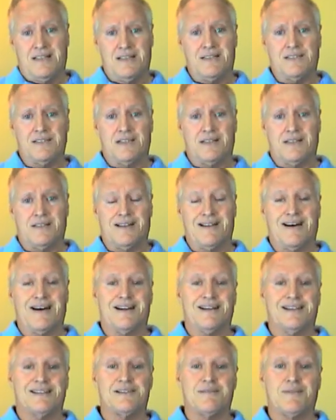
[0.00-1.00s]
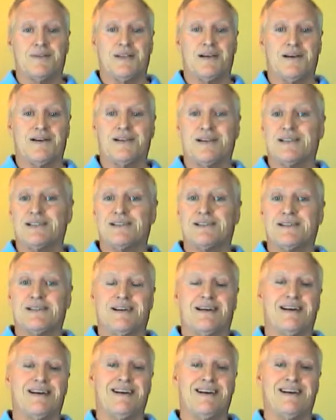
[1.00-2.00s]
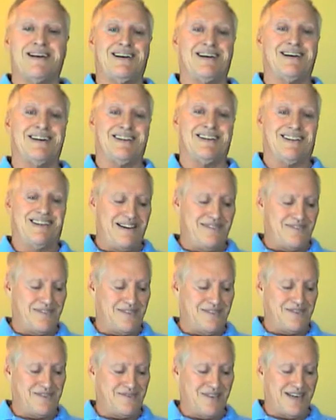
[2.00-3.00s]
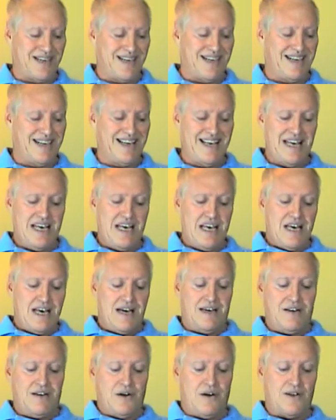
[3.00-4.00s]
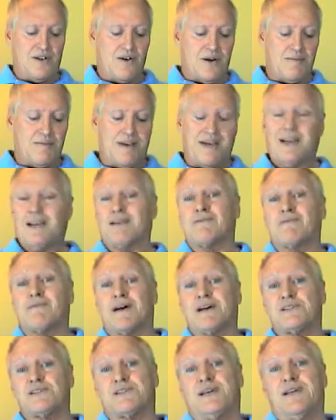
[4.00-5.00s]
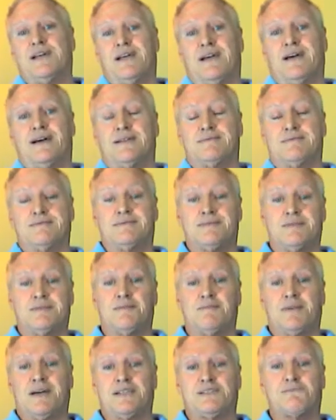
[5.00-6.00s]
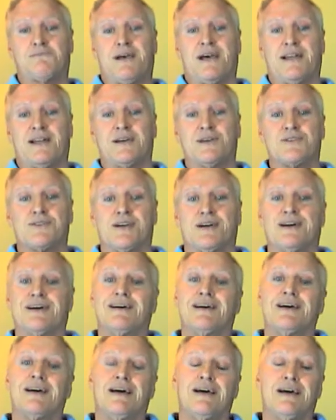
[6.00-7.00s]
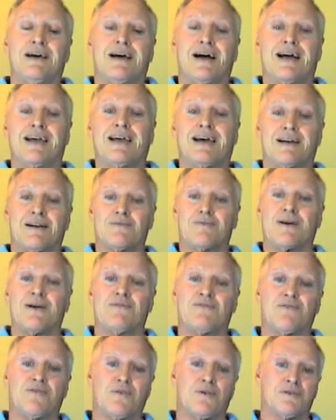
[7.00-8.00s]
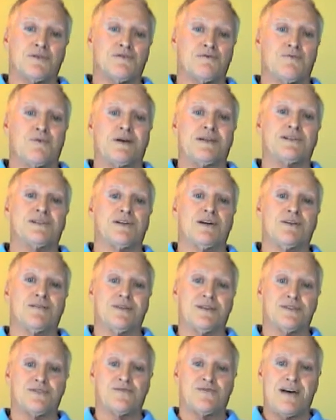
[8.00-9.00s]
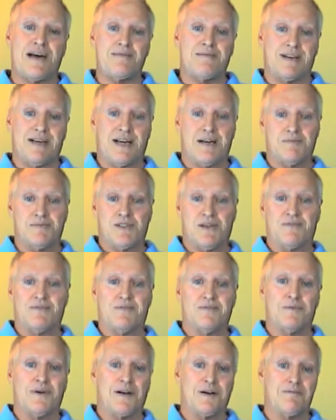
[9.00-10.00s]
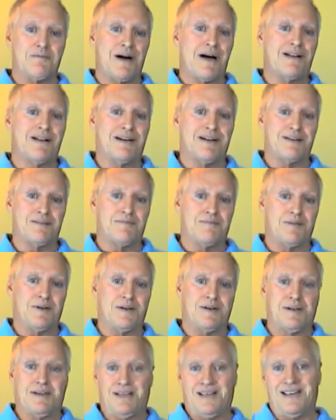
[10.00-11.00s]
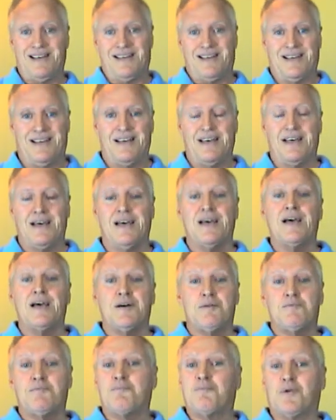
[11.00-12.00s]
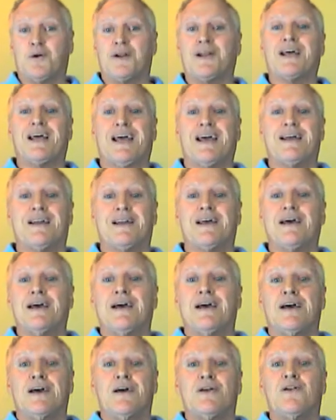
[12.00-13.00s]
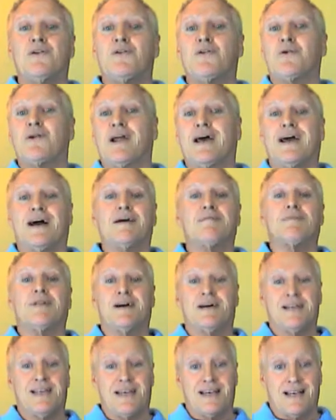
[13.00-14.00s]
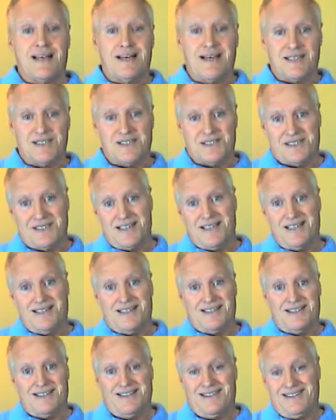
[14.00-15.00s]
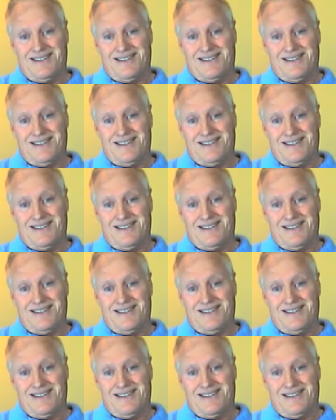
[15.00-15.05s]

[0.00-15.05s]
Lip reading: there's a lot of similarities. Life is fun. And although I'm getting rusty in my Spanish, I get it reinforced when Sylvia's family comes up from Guatemala, porque no le hablan inglés.